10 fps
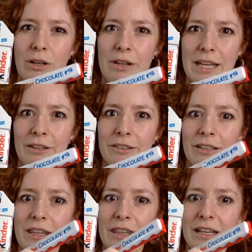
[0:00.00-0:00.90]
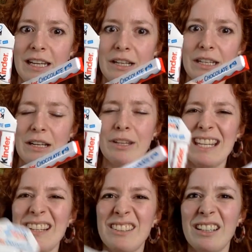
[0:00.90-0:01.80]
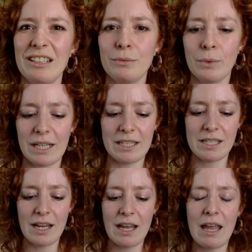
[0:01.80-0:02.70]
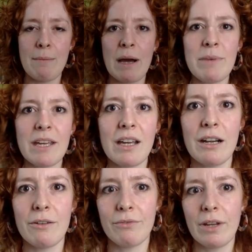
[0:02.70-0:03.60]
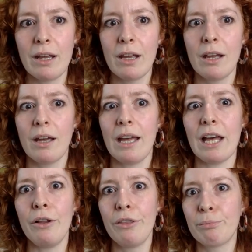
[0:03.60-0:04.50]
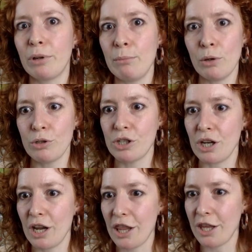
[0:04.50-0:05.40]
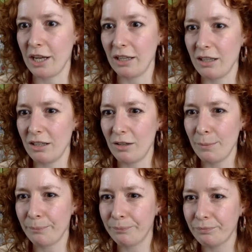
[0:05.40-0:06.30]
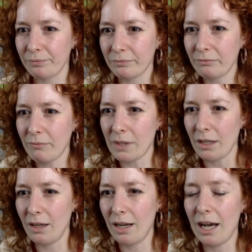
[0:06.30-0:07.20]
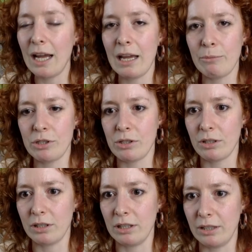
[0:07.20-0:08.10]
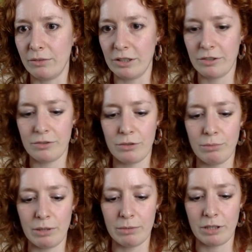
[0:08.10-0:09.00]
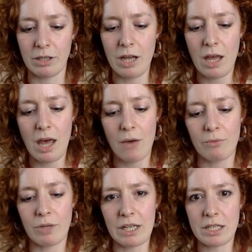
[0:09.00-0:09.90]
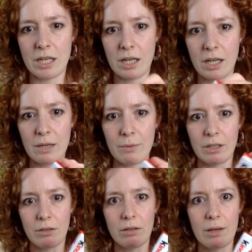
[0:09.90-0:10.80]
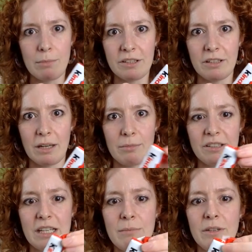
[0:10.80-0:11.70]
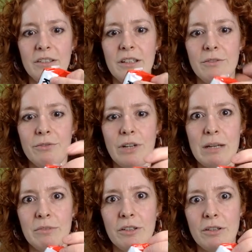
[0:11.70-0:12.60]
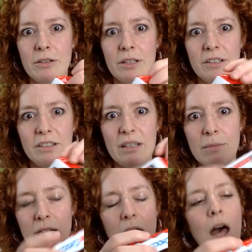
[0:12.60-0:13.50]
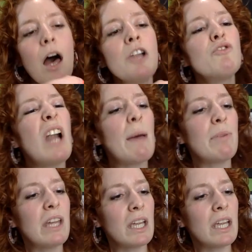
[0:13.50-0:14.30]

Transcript: on the outside and then on the inside it's white. It might be a kind of health promotion thing, you know? I am a chocolate lover. It's true, Birdcub. Right, here we go. I must keep this in the frame so that you can see me unwrapping